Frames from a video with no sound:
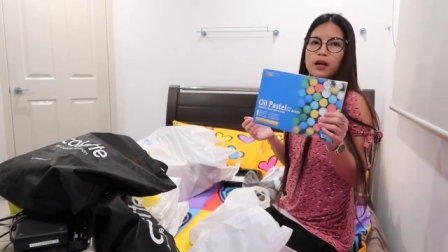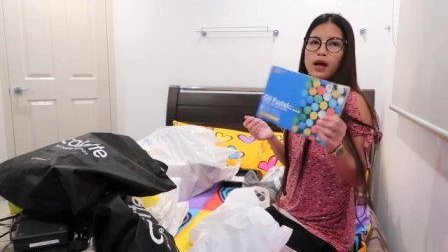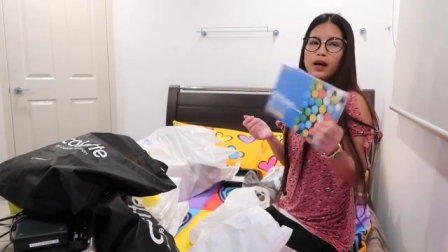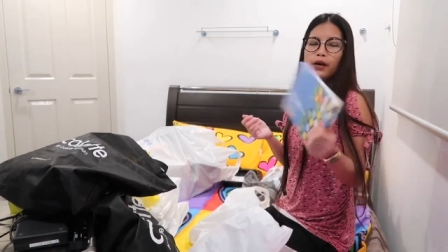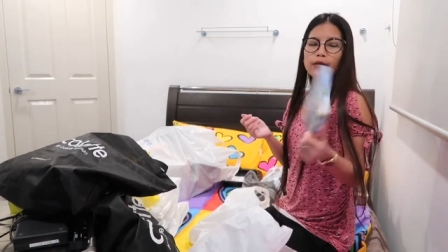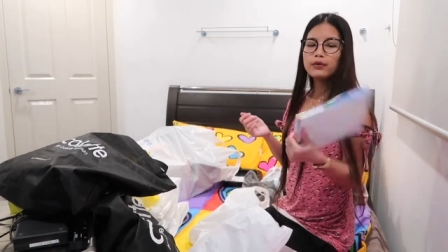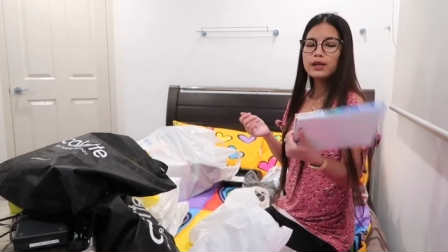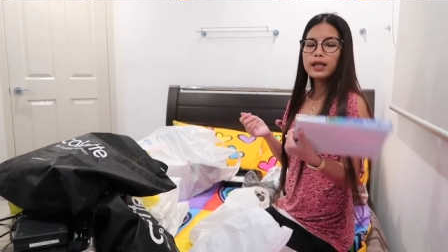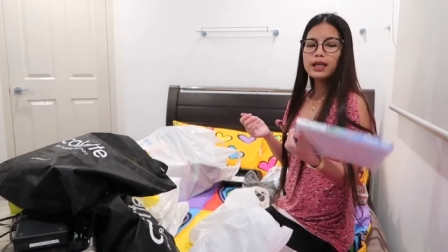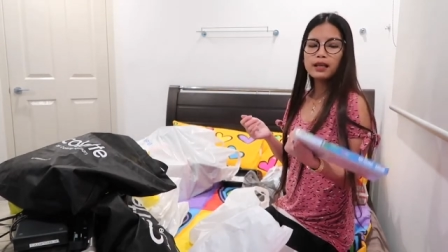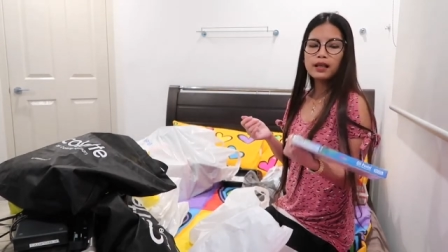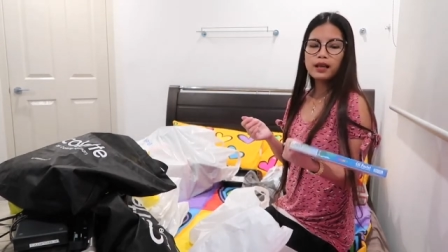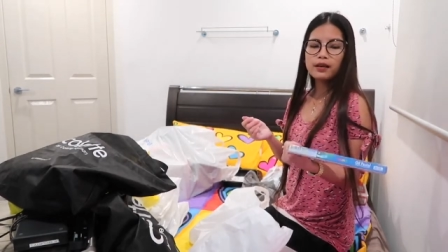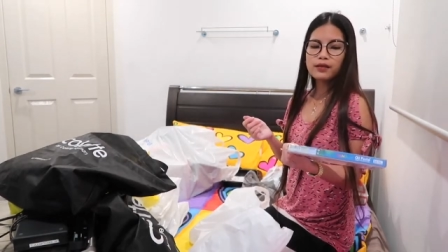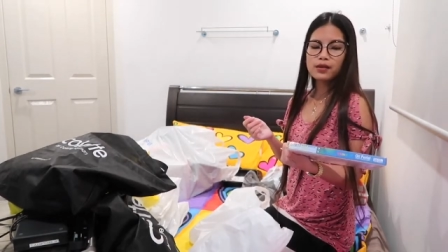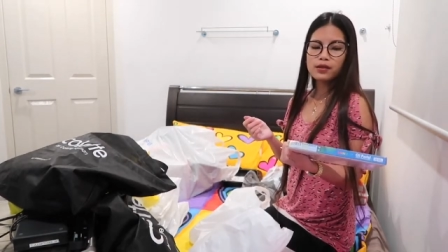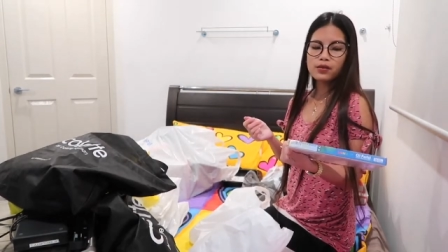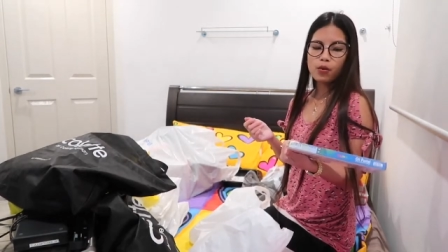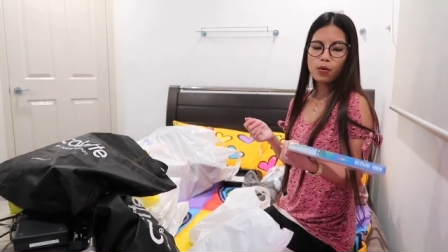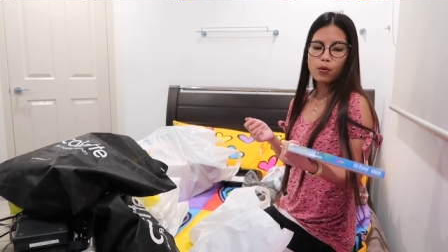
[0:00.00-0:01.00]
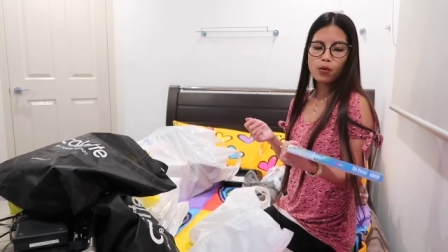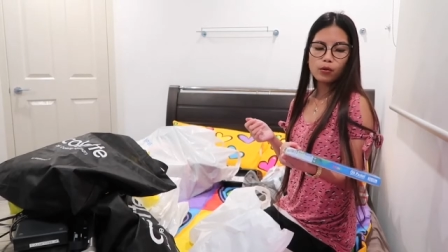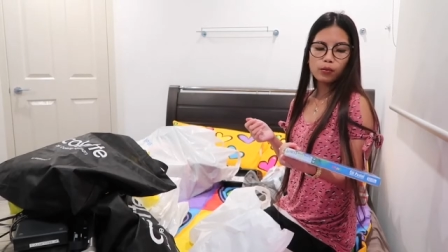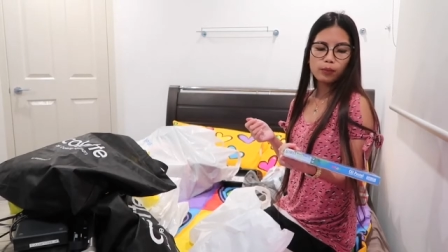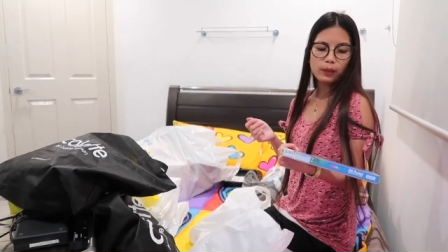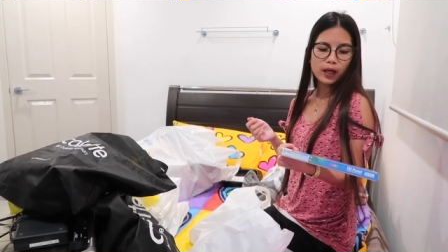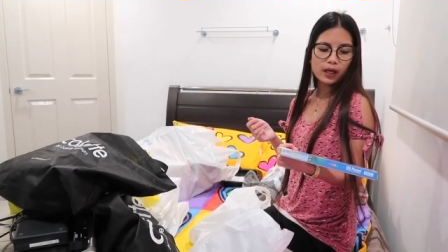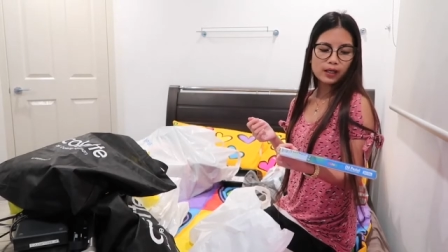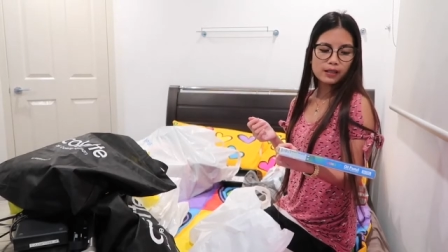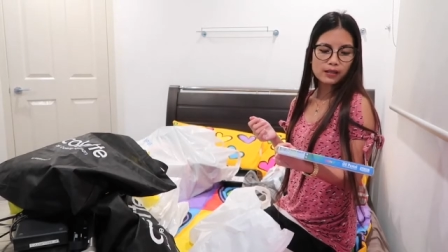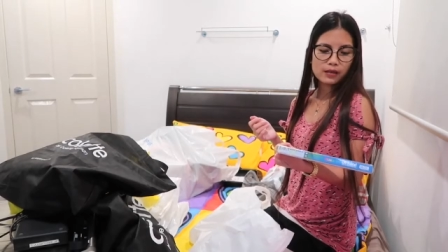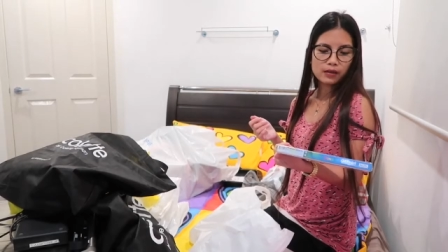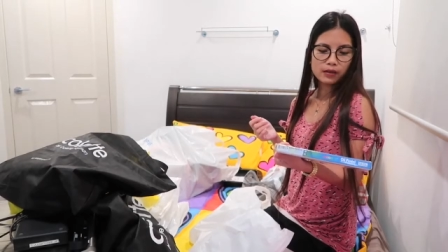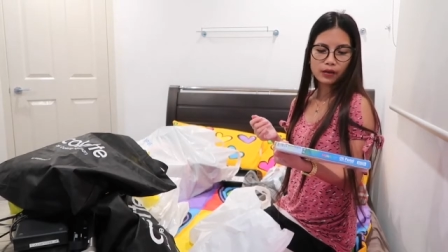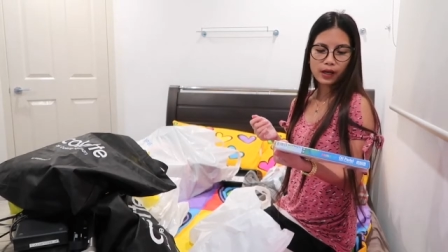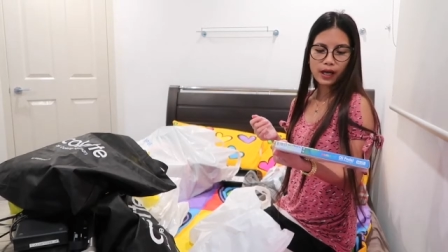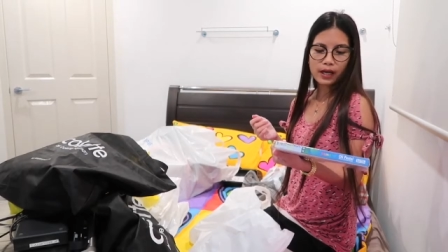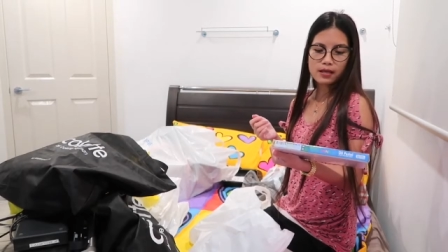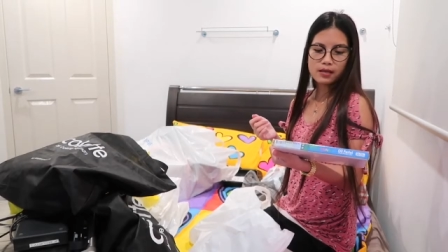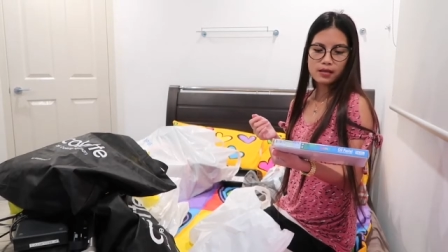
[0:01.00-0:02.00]
I really love this old
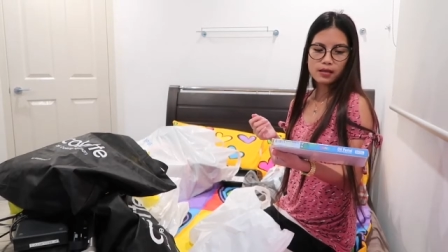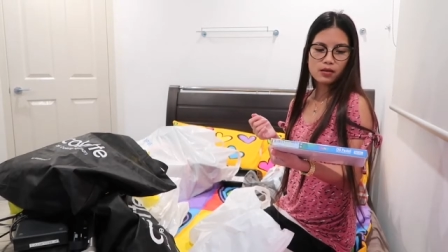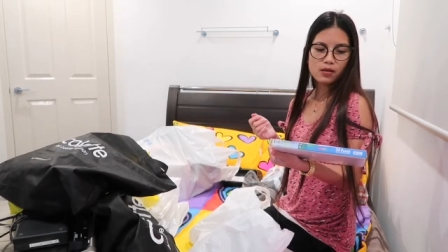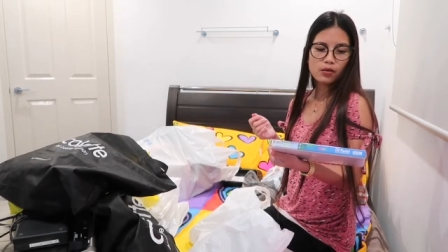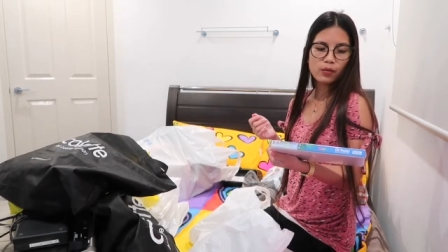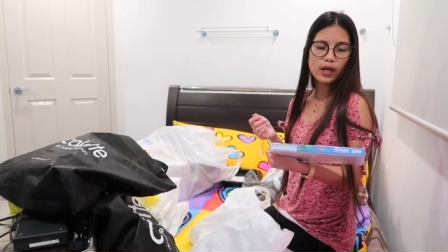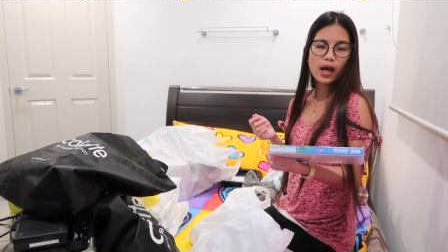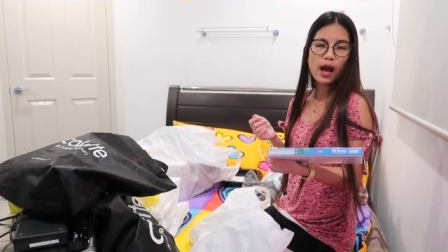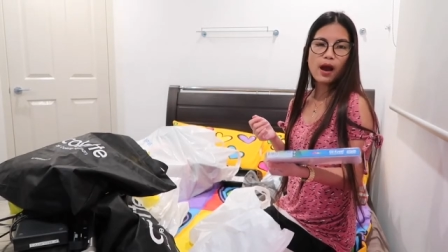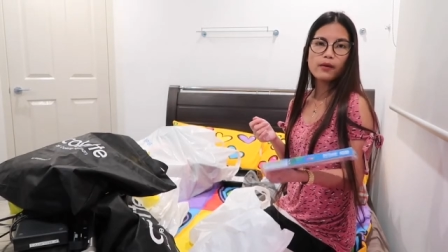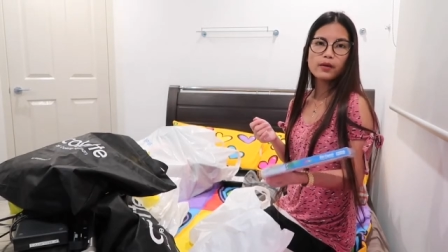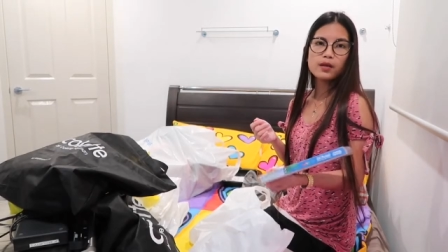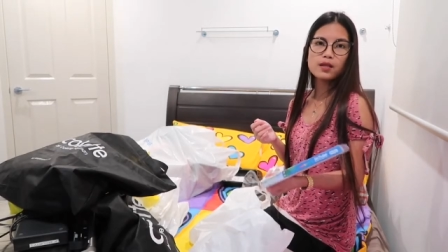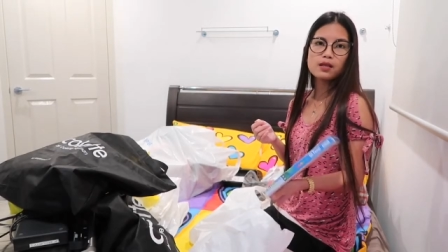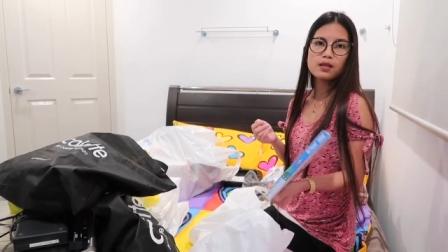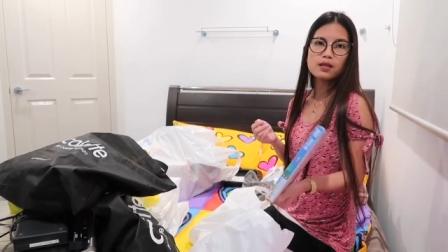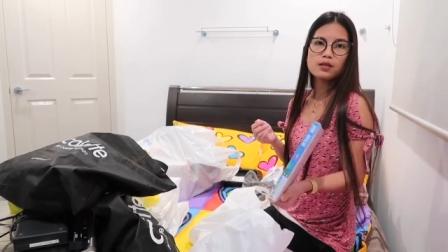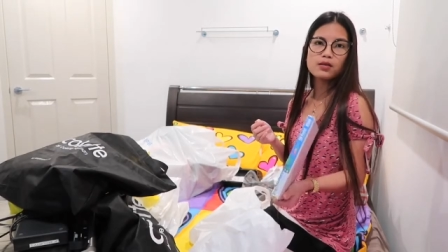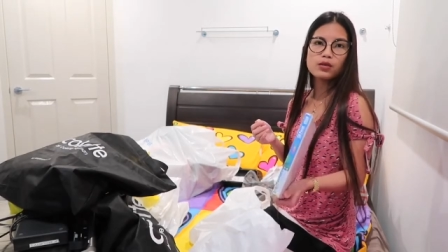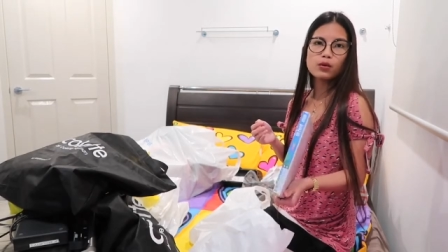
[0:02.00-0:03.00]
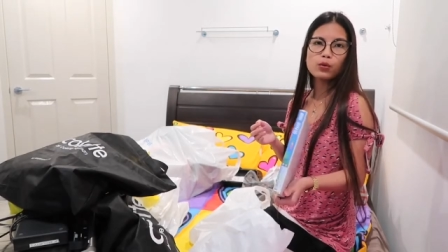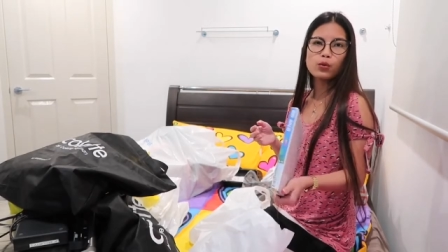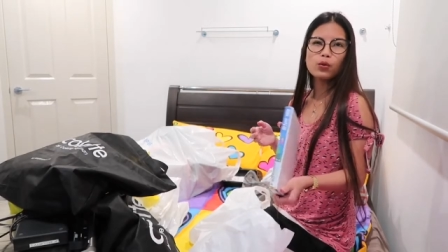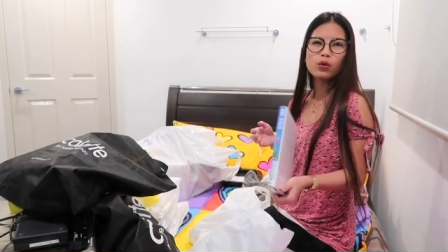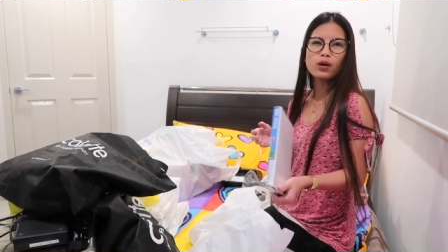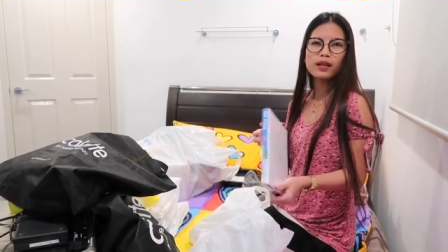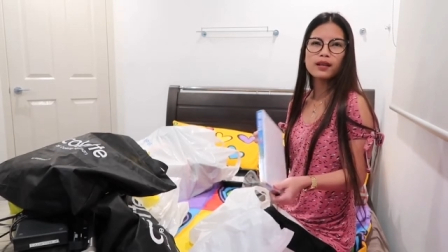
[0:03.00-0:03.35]
pastel, guys, kasi when I was at school,